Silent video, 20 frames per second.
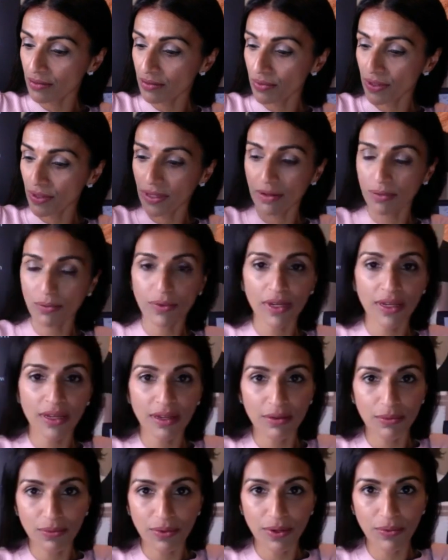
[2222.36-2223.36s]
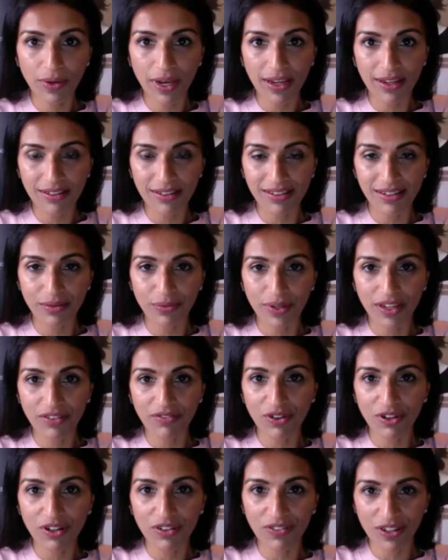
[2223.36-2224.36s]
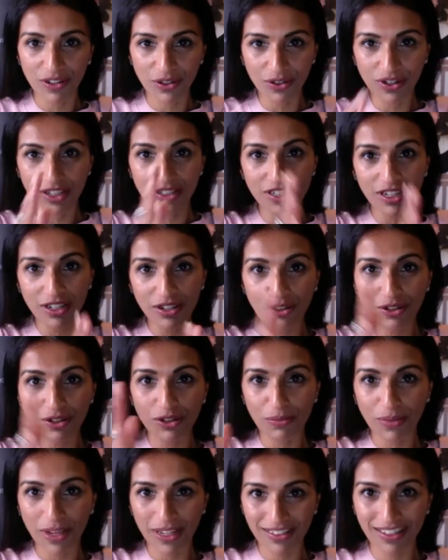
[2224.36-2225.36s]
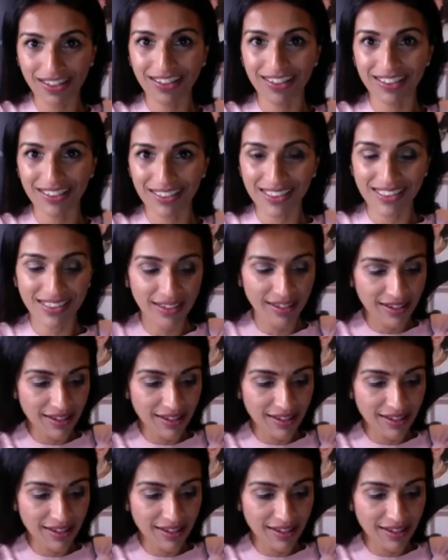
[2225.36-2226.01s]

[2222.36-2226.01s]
we wait and we evolve, and you continue your maintenance.